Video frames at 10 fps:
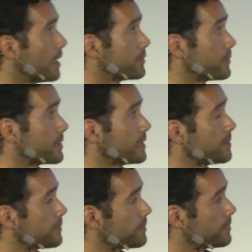As you see,
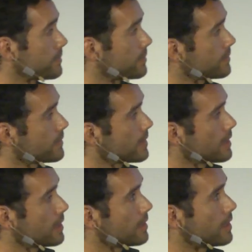
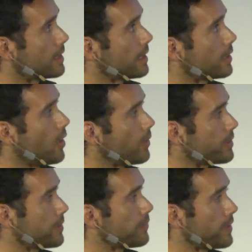the goat
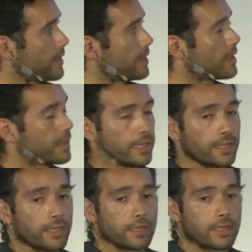feed
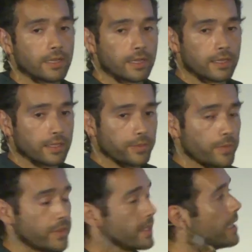the
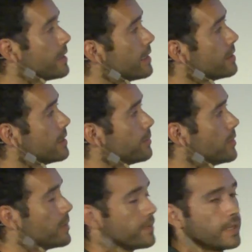puppy, and then the
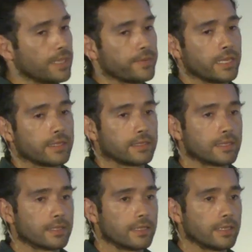puppy believes that
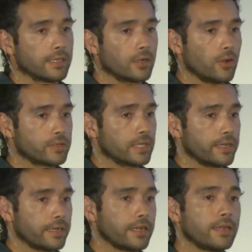the goats
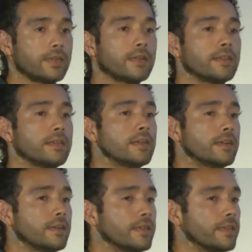are
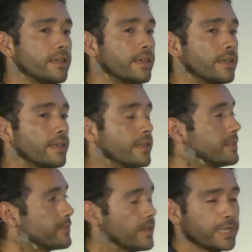
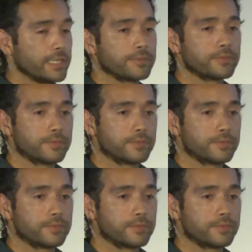his family.